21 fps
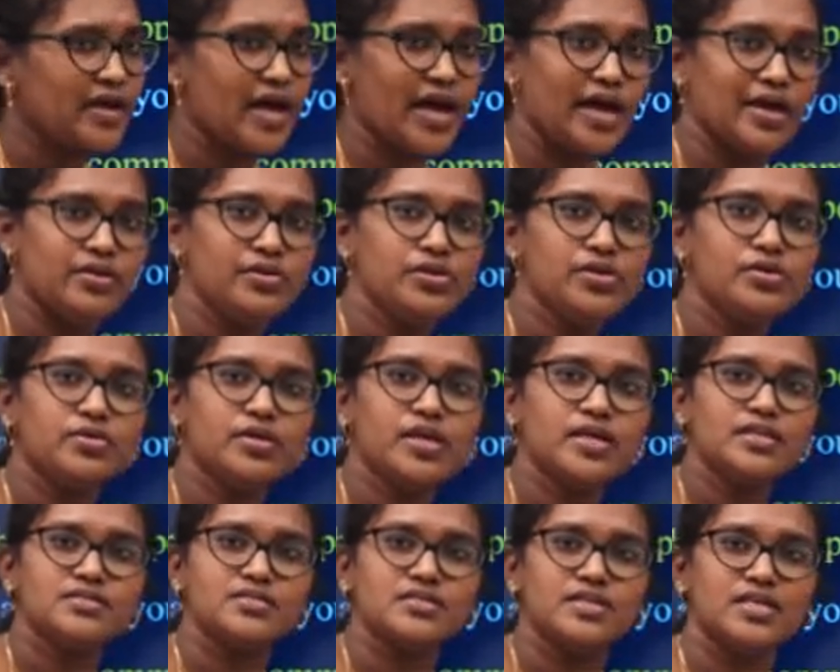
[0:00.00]
arrow you
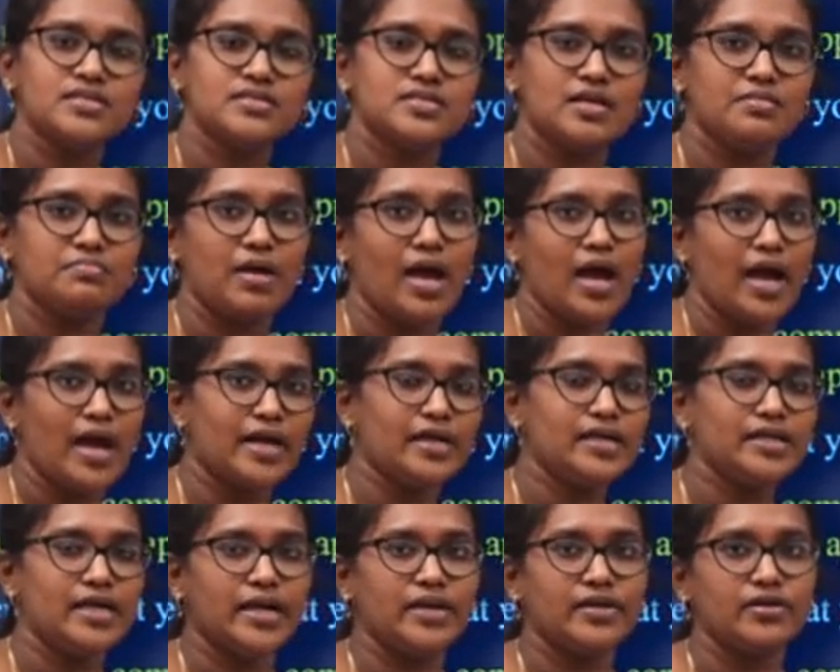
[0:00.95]
can see some
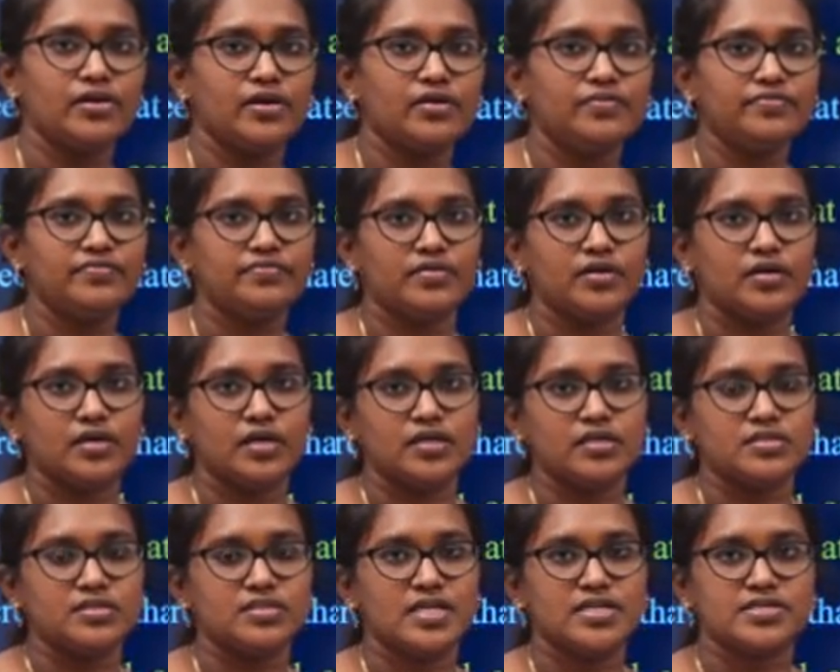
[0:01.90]
hand kind of
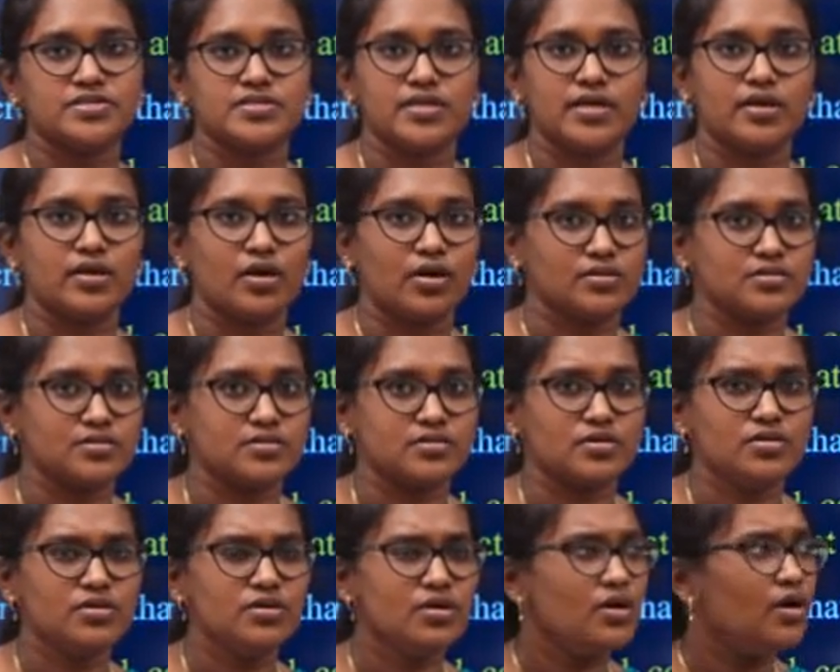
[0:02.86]
gesture
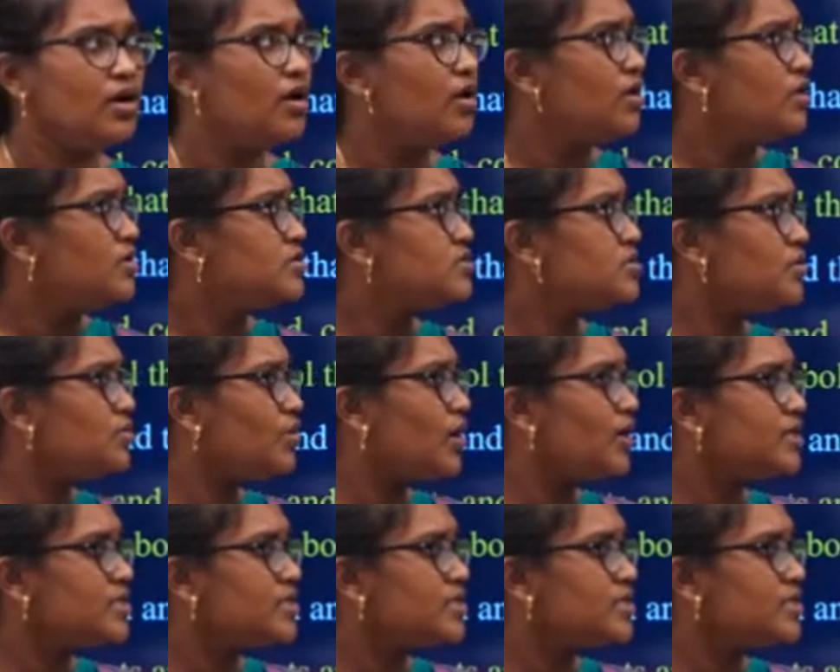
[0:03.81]
also. So what